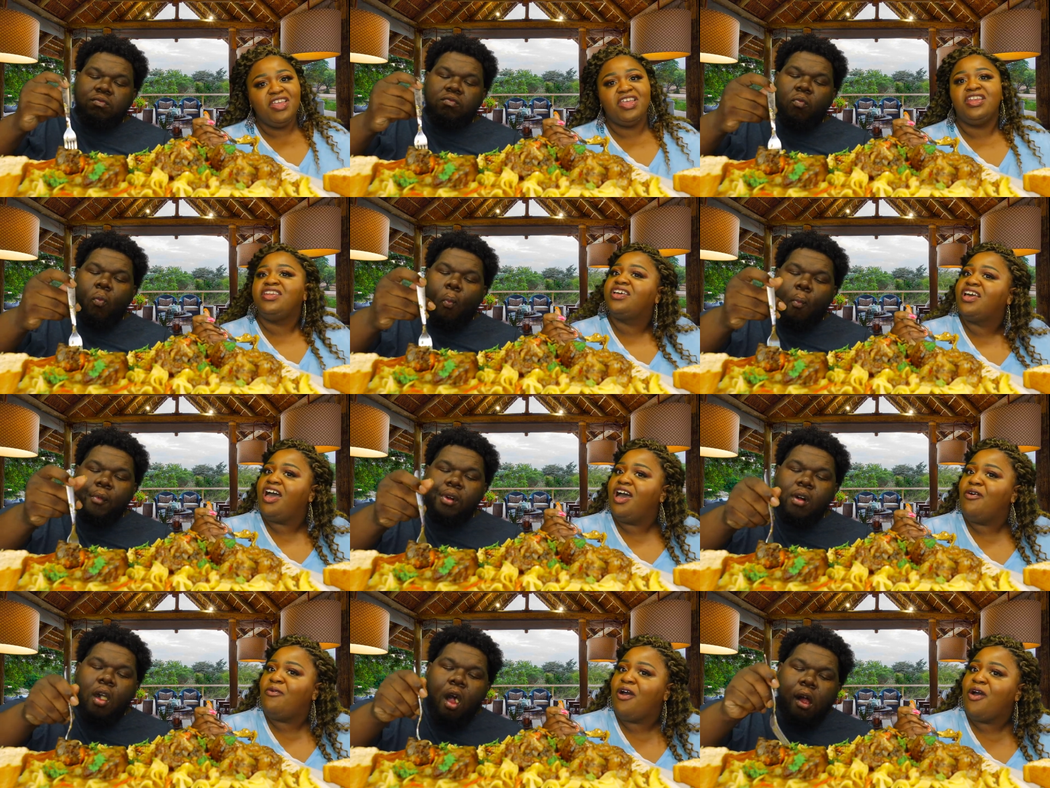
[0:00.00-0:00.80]
Speaker 1: in the
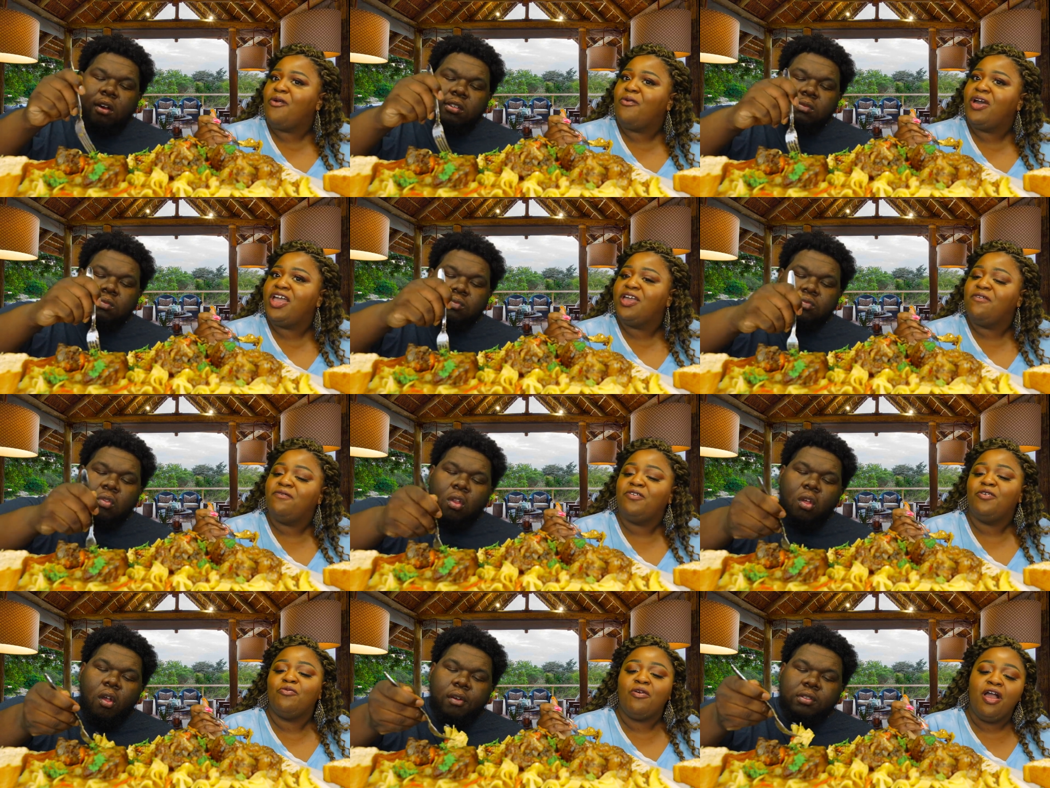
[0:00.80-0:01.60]
car while waiting
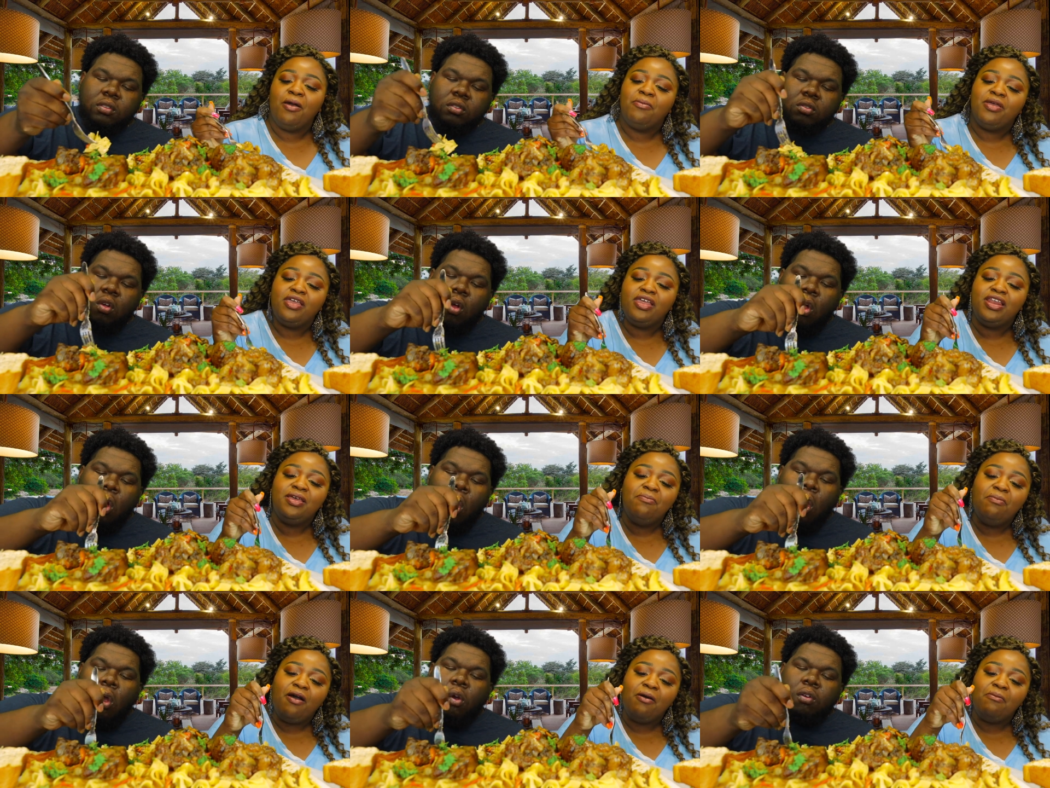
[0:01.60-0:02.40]
for ramen, and
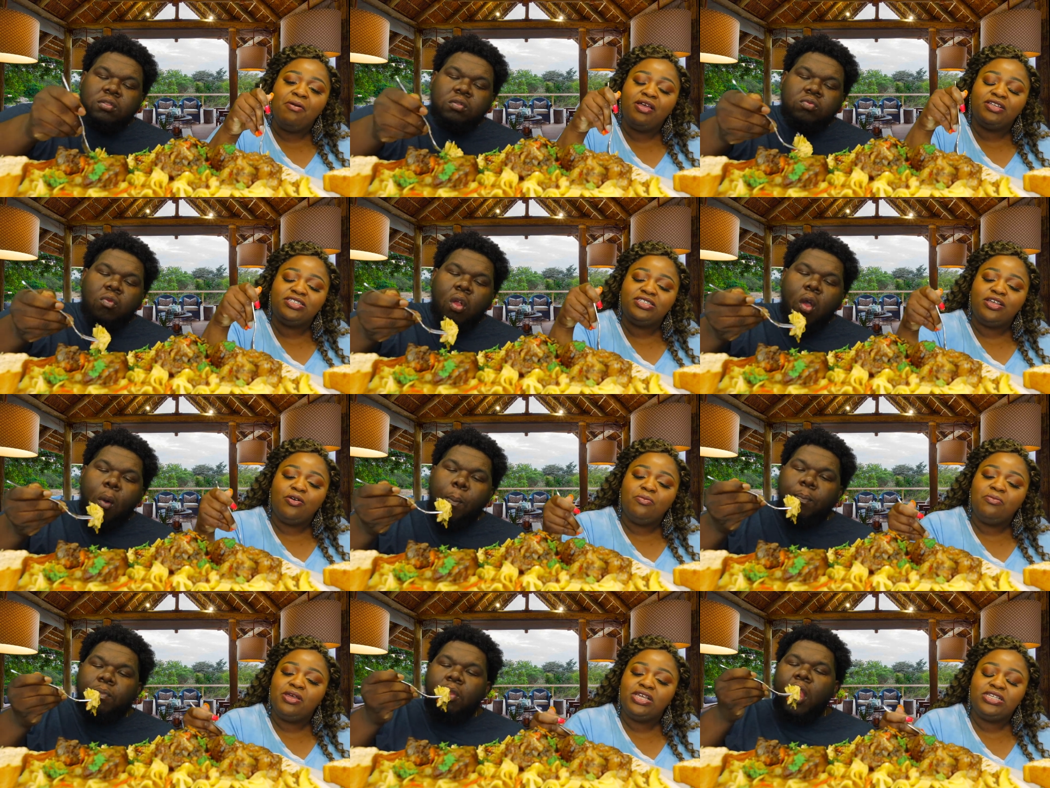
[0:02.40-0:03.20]
it brought back
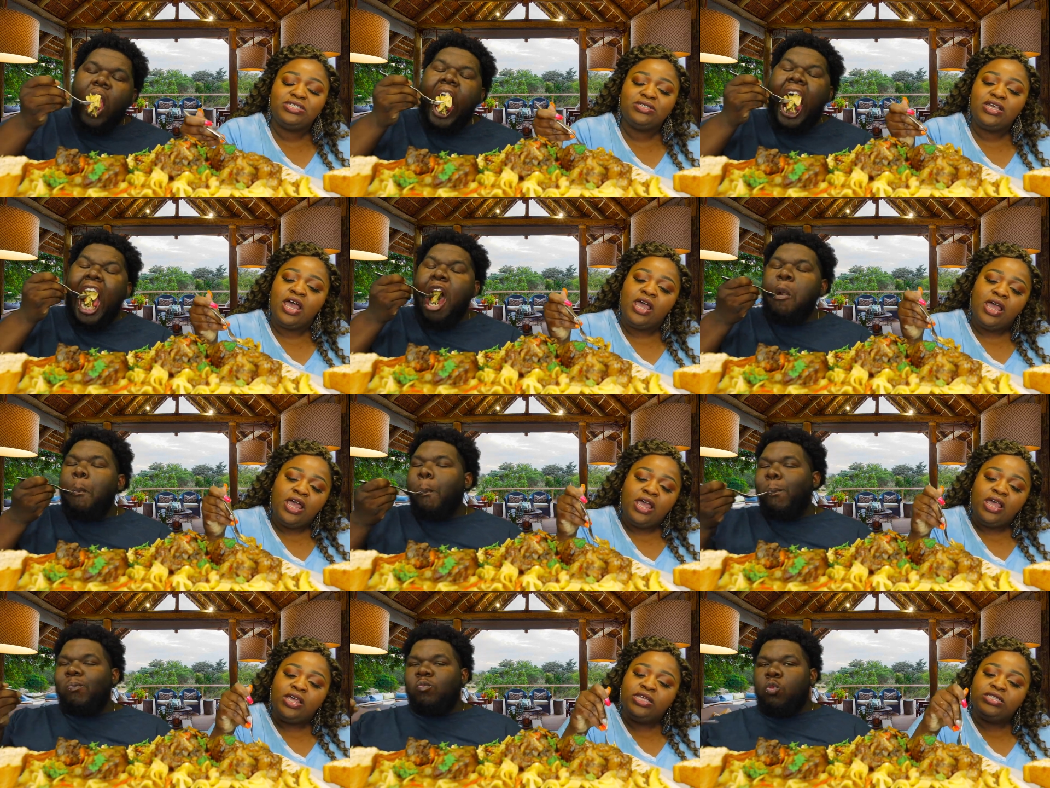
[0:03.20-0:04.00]
so much,
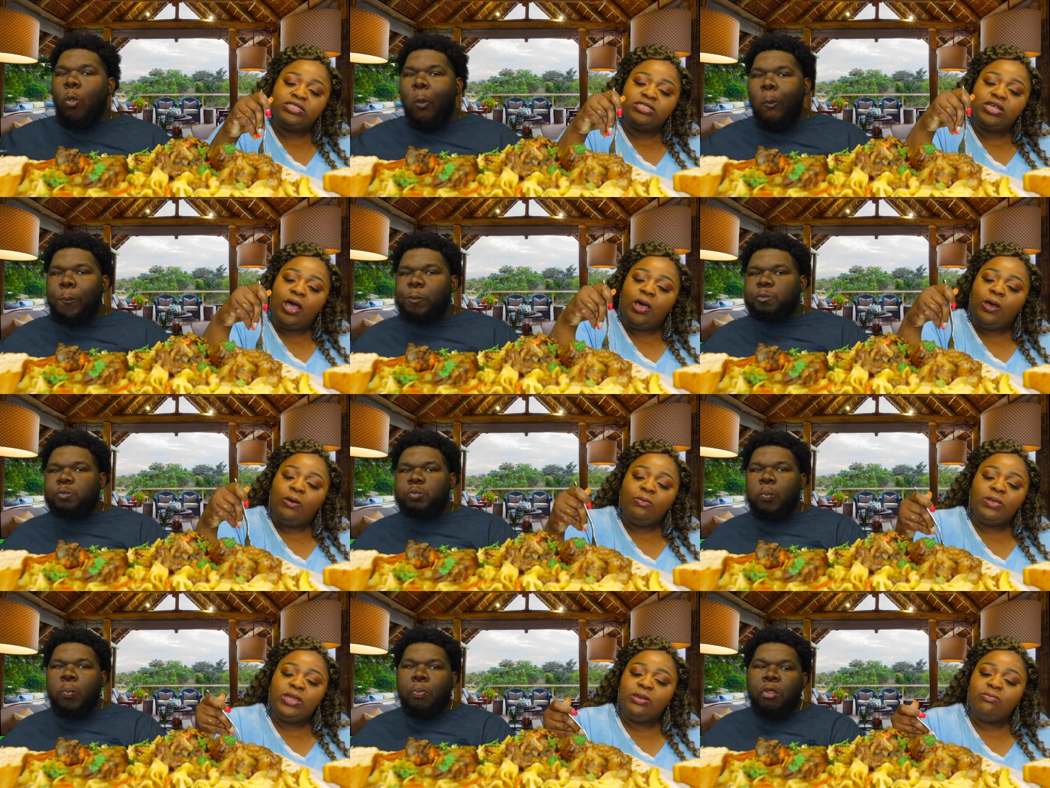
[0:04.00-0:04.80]

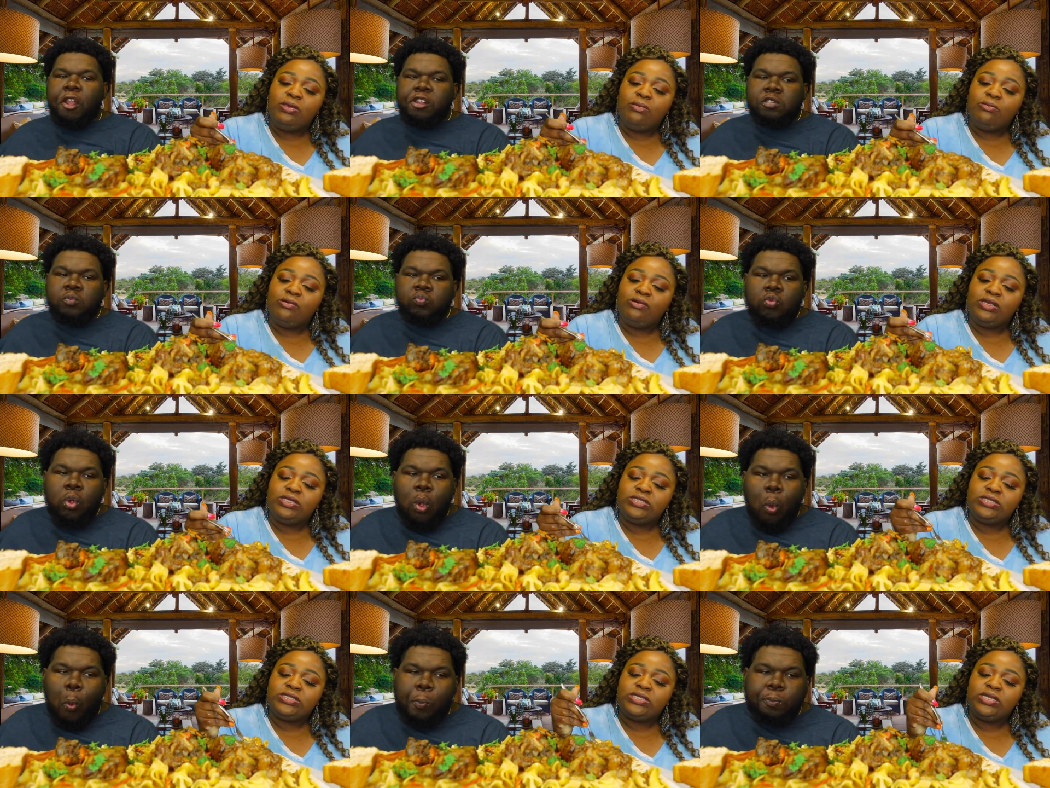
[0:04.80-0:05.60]
so many memories.